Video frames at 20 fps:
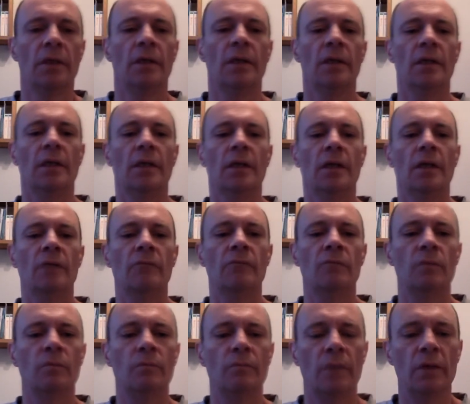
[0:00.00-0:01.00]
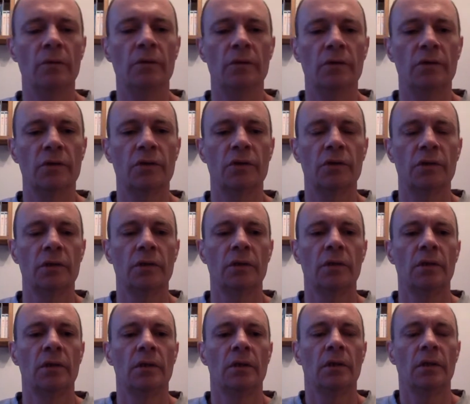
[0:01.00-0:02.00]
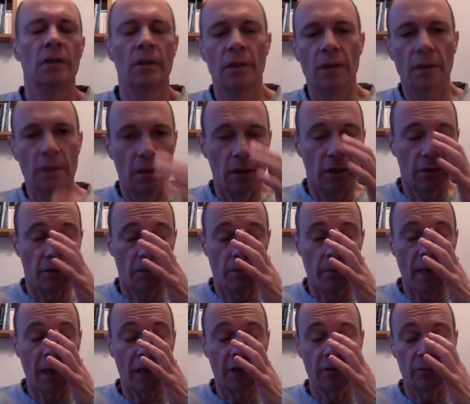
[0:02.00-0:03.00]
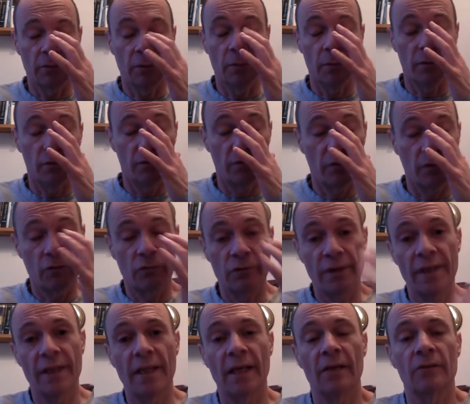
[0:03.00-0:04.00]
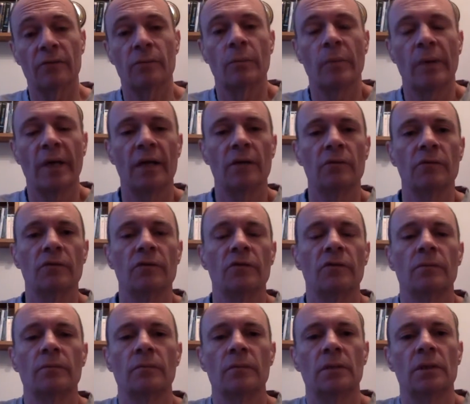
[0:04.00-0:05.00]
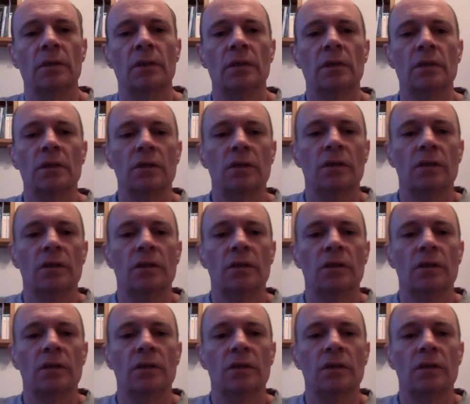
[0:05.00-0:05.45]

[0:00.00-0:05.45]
Now the government bonus is a maximum of £3,000.